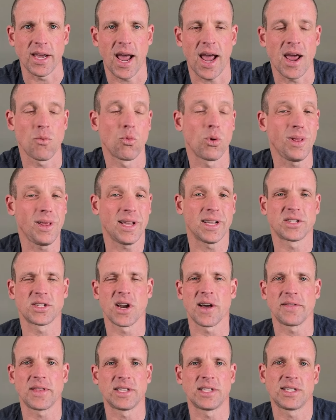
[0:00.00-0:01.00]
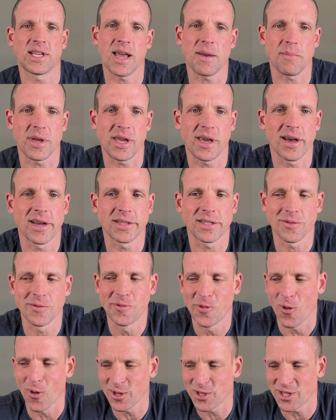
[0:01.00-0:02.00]
And really, it's not the same because,
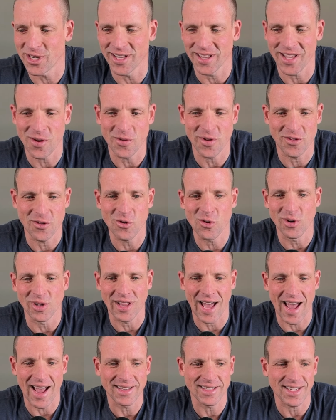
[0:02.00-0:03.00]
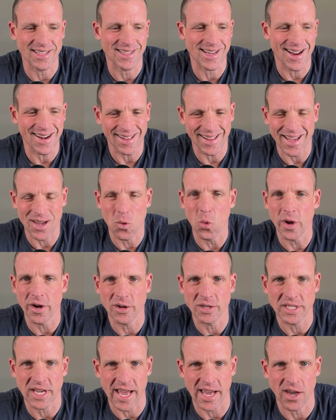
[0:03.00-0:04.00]
unfortunately, with Google Ads, it's kind of like winner
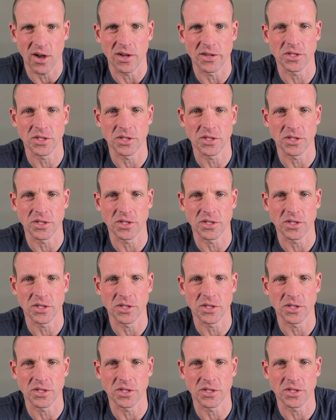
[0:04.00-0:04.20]
take all.